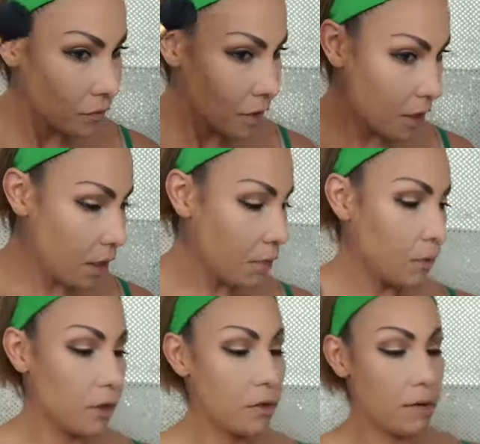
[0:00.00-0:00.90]
Okay, and I'm
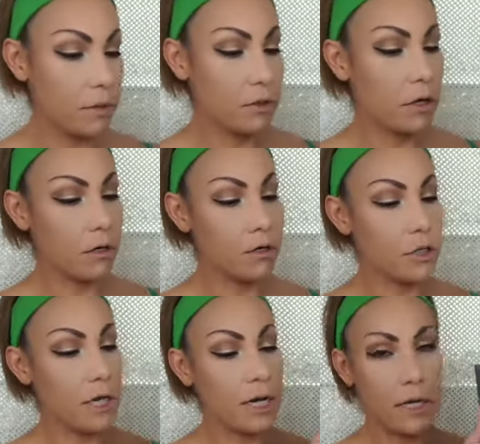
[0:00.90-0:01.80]
gonna grab the darker
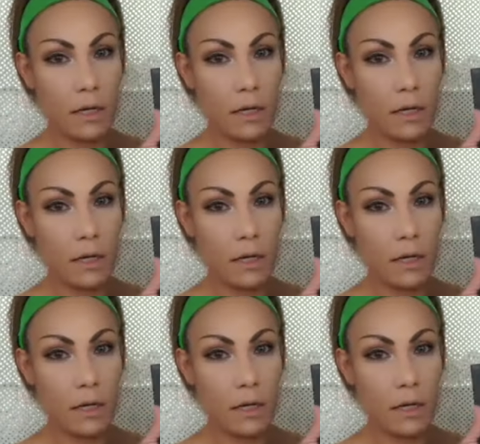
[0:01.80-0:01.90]
shade,